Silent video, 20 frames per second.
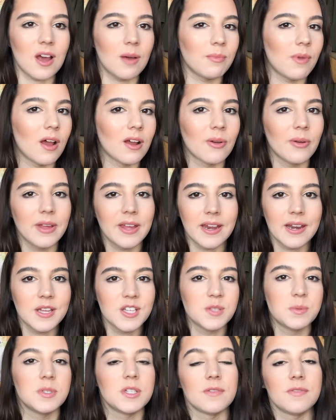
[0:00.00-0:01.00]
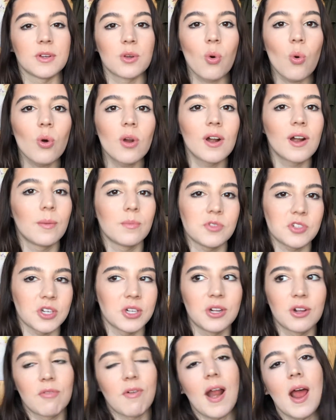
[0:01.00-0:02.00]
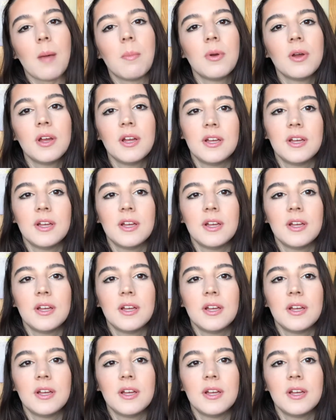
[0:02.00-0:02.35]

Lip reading: I'm not going in any specific order. I'm just gonna grab